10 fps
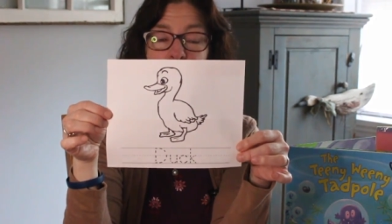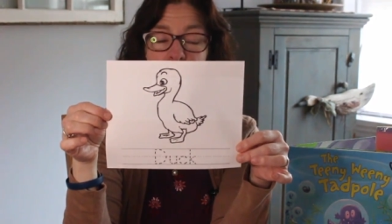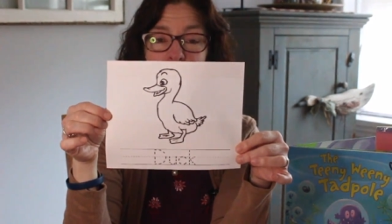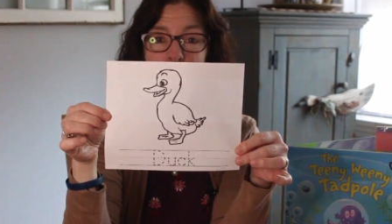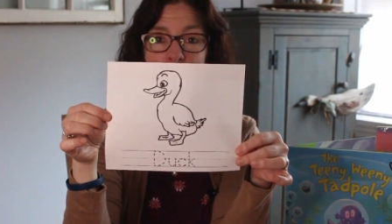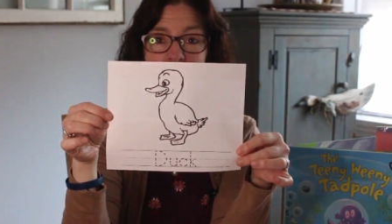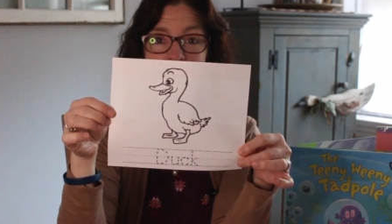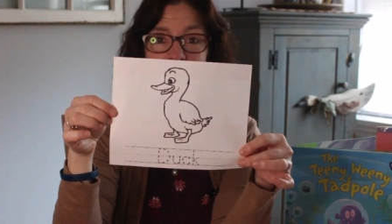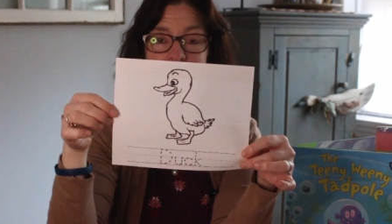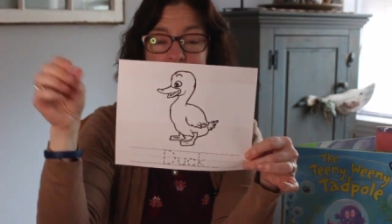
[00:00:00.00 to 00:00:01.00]
for you to
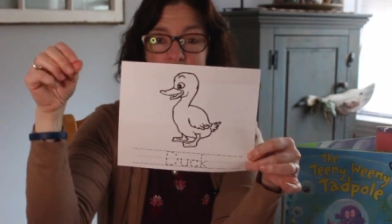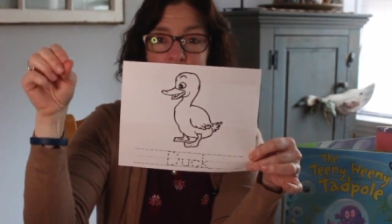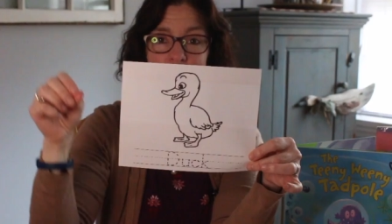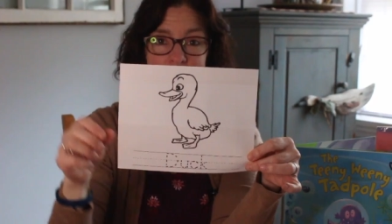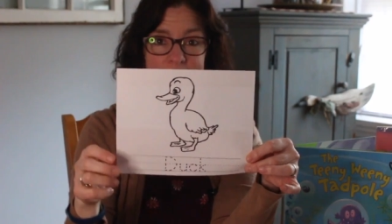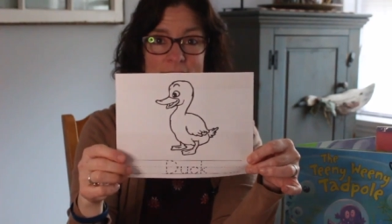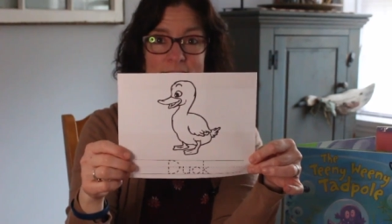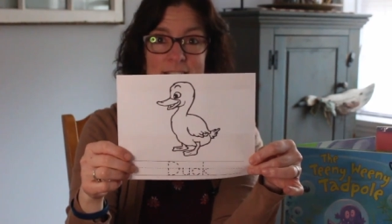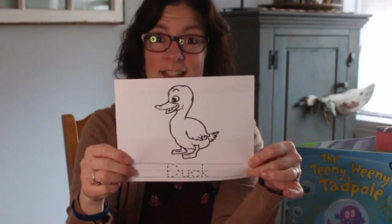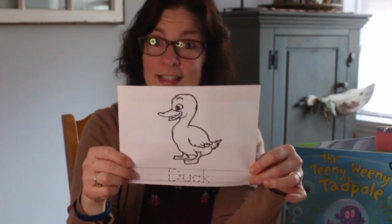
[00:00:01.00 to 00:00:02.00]
practice handwriting.
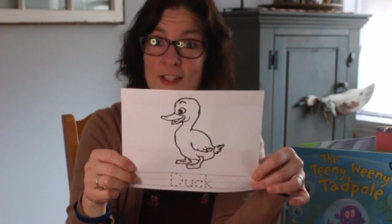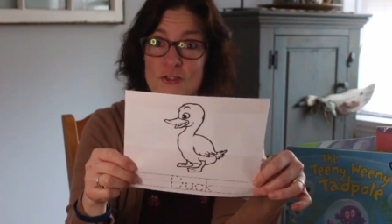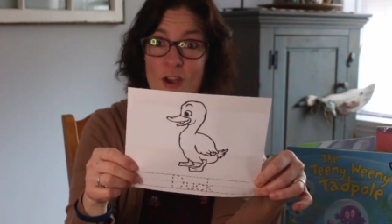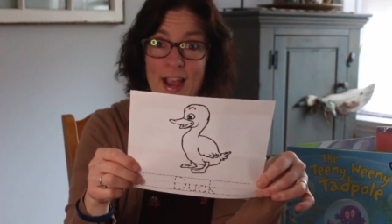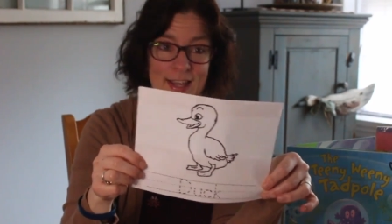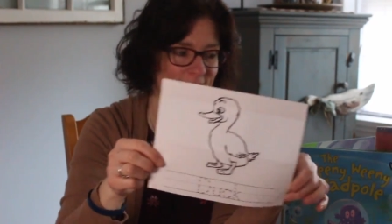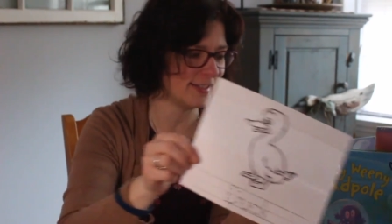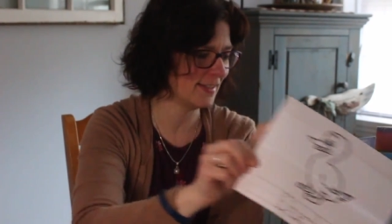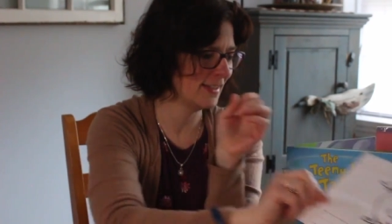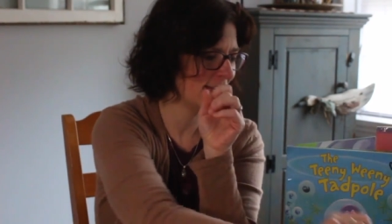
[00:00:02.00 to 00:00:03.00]
Try it.
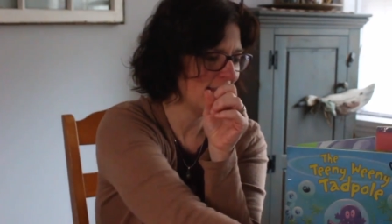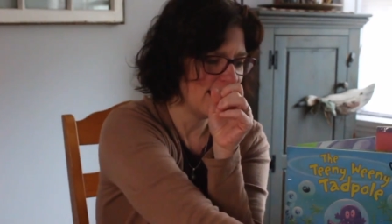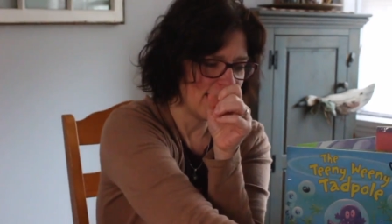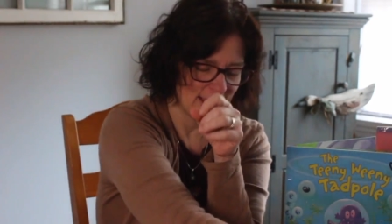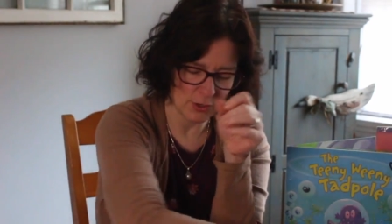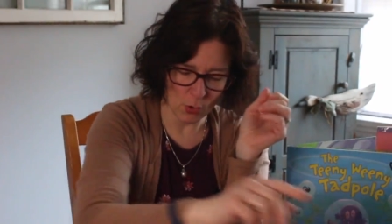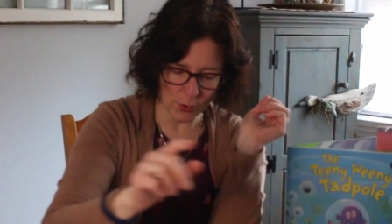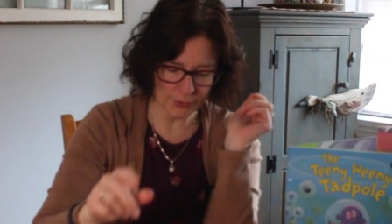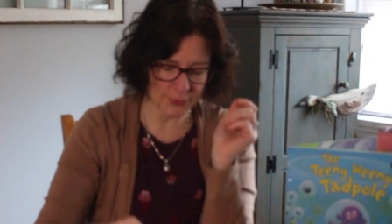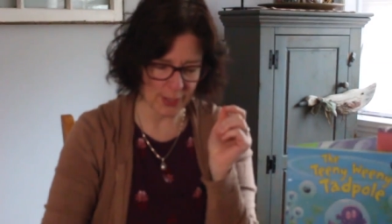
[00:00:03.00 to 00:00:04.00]
And
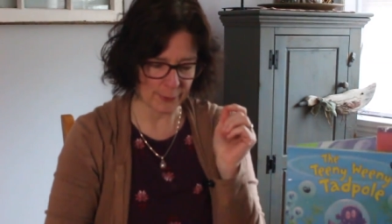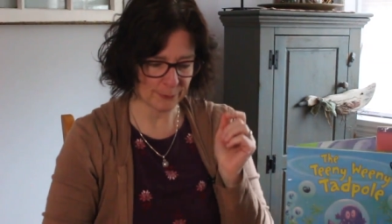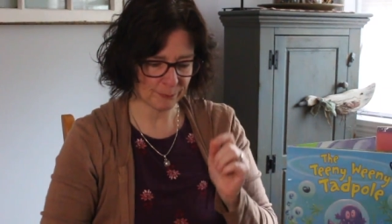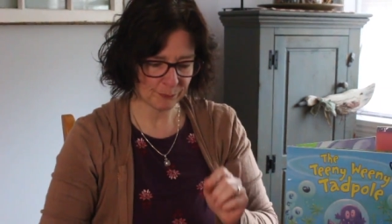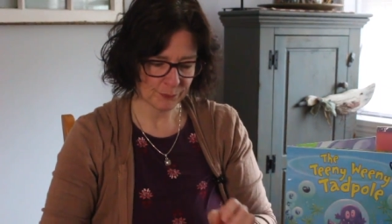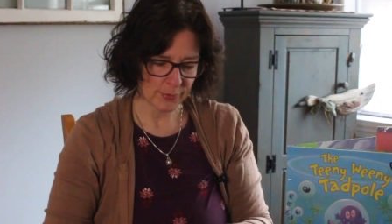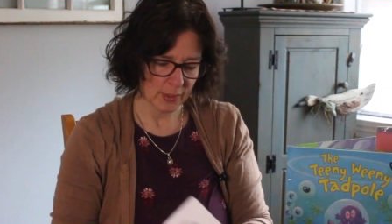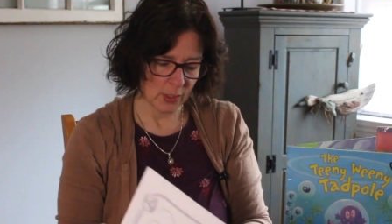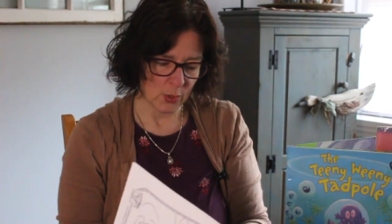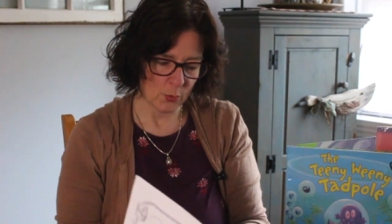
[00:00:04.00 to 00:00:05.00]
also,
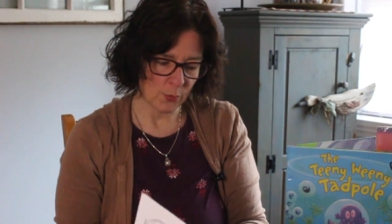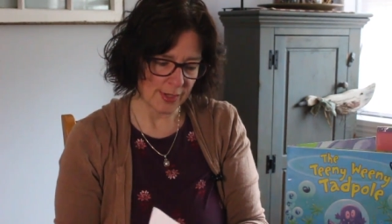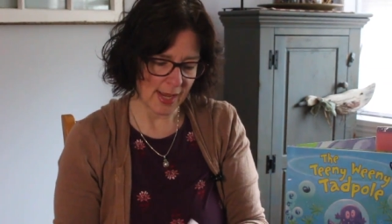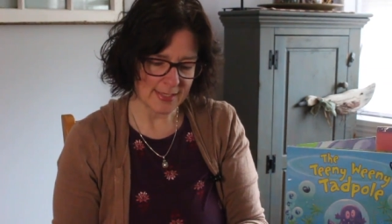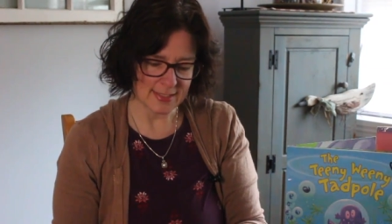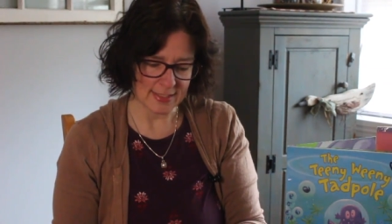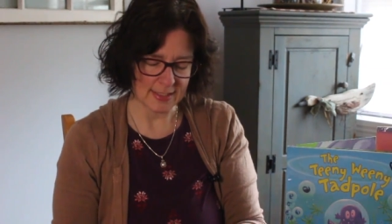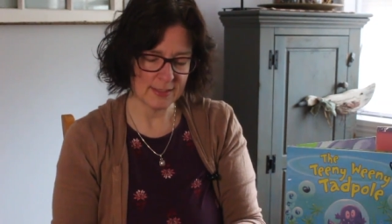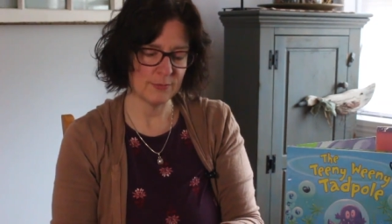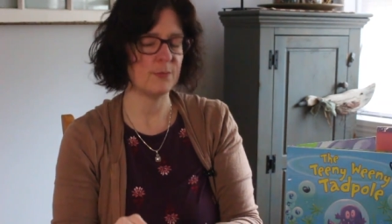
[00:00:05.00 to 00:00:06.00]
what I
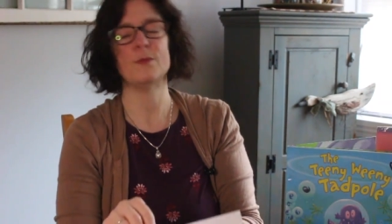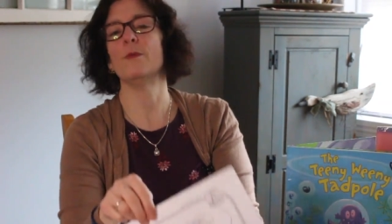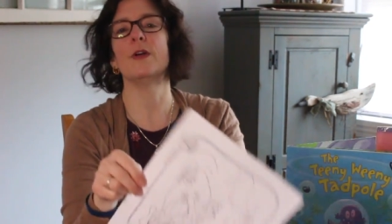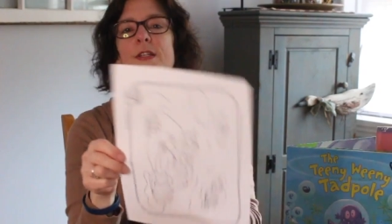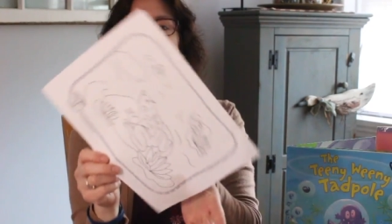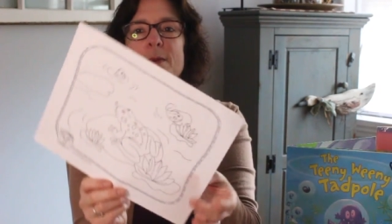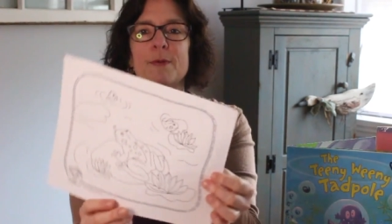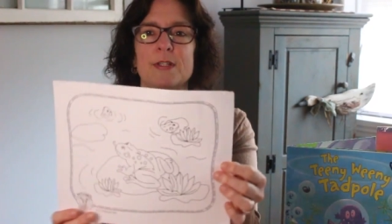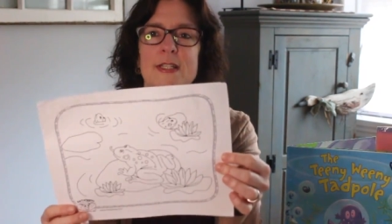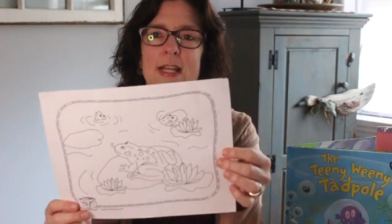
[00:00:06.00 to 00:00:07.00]
did was I
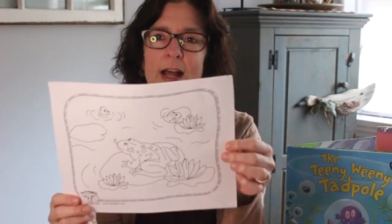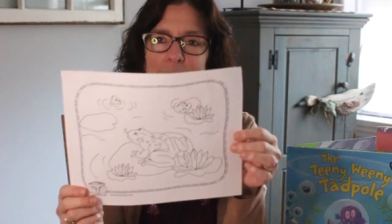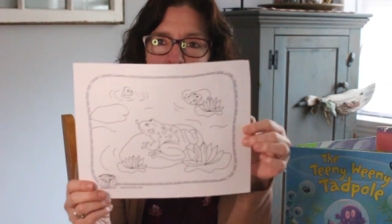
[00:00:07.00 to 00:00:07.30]
printed out a